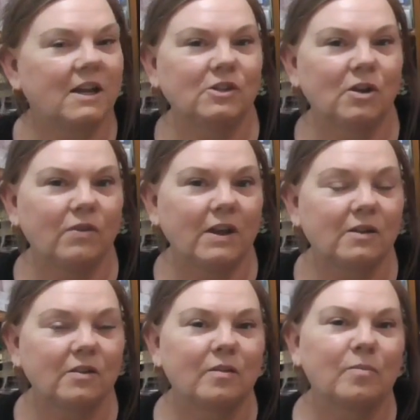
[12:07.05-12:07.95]
and don't
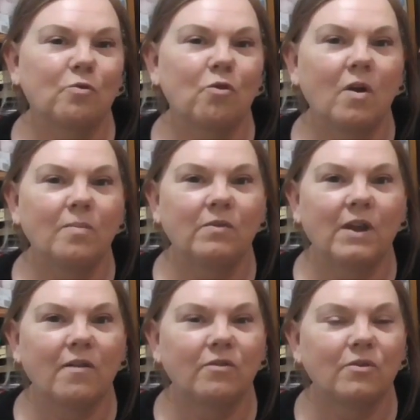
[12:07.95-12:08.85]
forget to subscribe if you
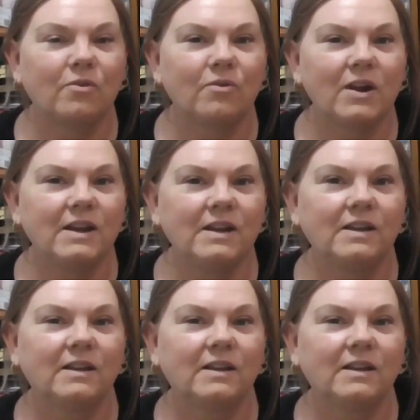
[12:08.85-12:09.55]
haven't already.